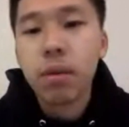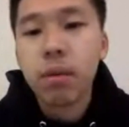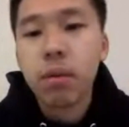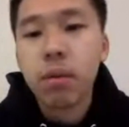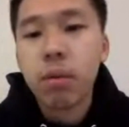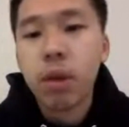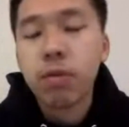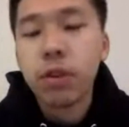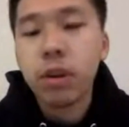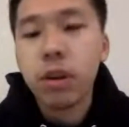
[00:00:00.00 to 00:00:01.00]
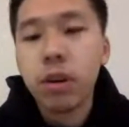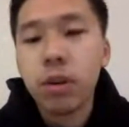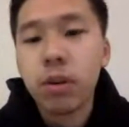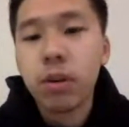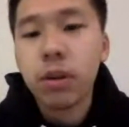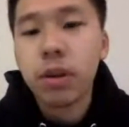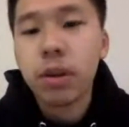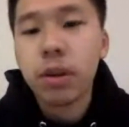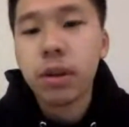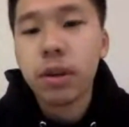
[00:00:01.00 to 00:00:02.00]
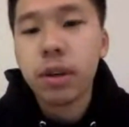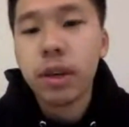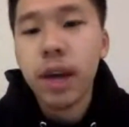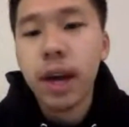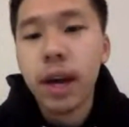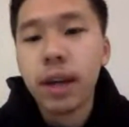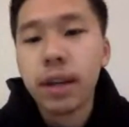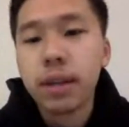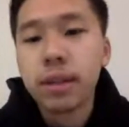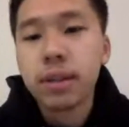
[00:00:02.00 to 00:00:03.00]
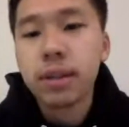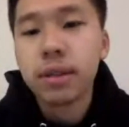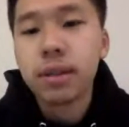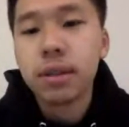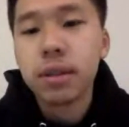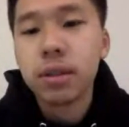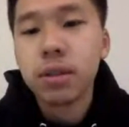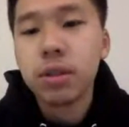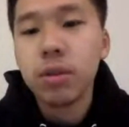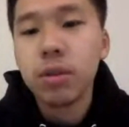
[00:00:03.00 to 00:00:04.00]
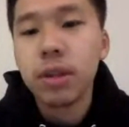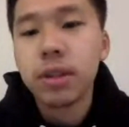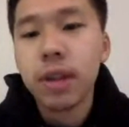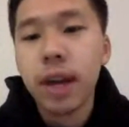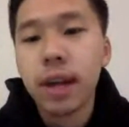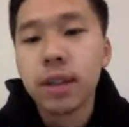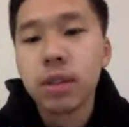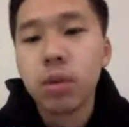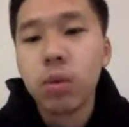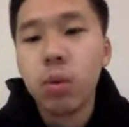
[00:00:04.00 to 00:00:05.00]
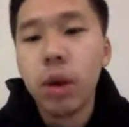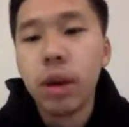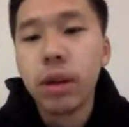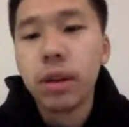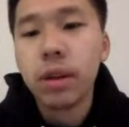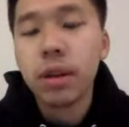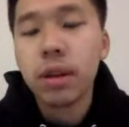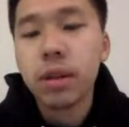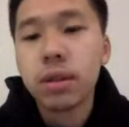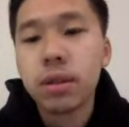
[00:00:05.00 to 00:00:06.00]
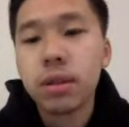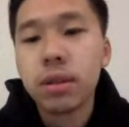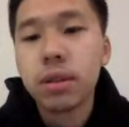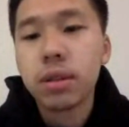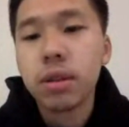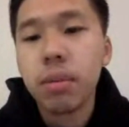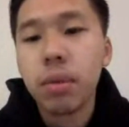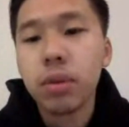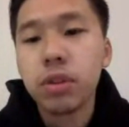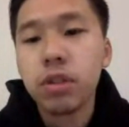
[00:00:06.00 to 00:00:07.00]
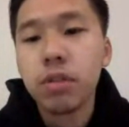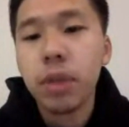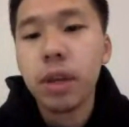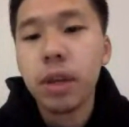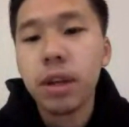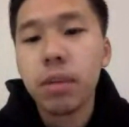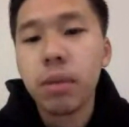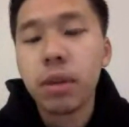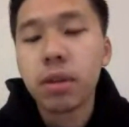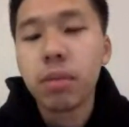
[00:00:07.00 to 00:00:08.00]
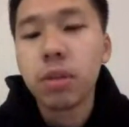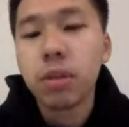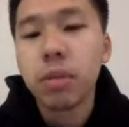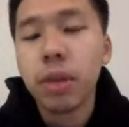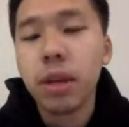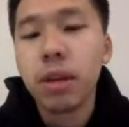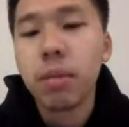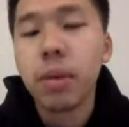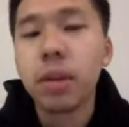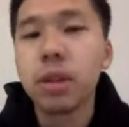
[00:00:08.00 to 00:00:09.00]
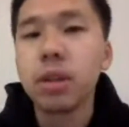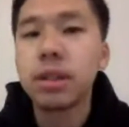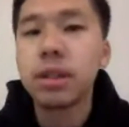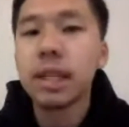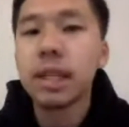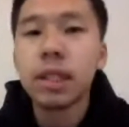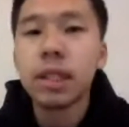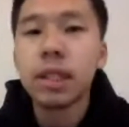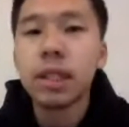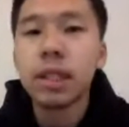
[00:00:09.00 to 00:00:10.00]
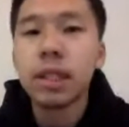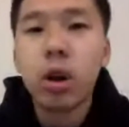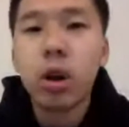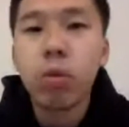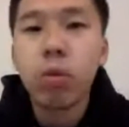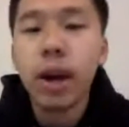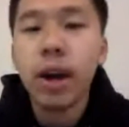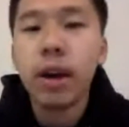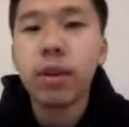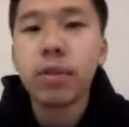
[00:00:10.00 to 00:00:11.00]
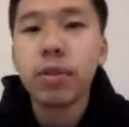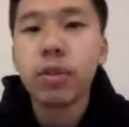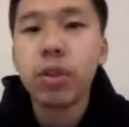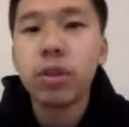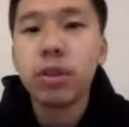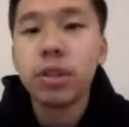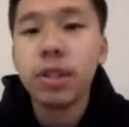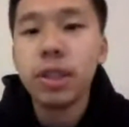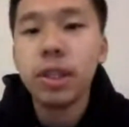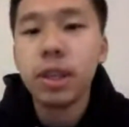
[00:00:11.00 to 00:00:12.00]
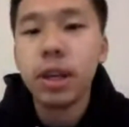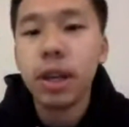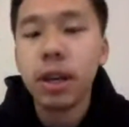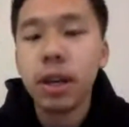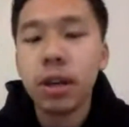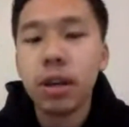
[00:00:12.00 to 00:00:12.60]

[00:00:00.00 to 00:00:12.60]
Raphael Cat Sulis asks, what's the most you've made in a month? The most I've made in a month is around 13K.